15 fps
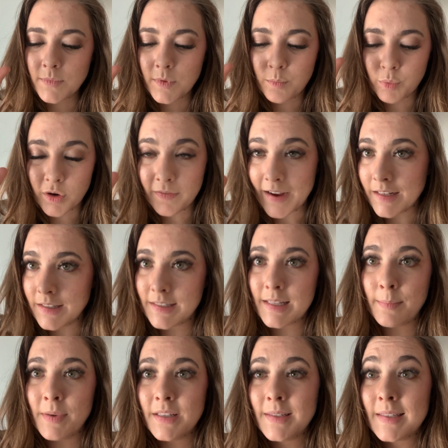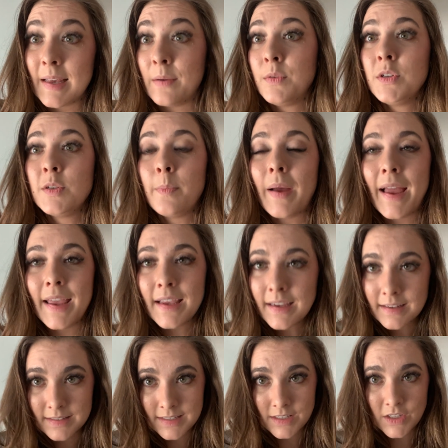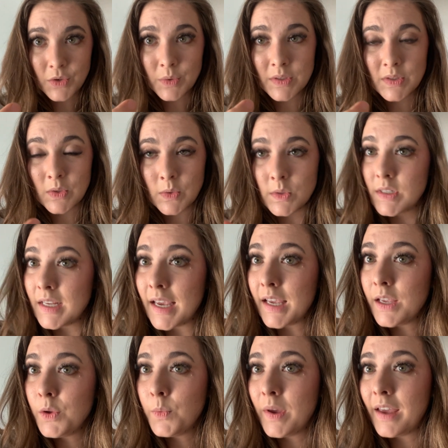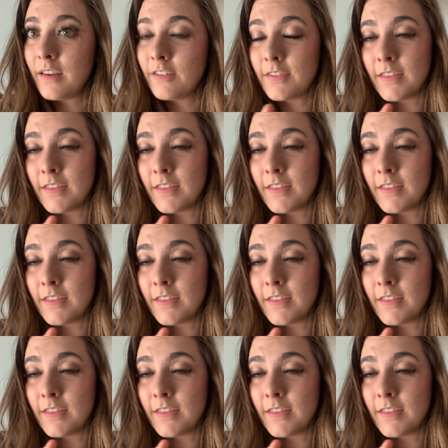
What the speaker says: provides them a sound bite to associate you with.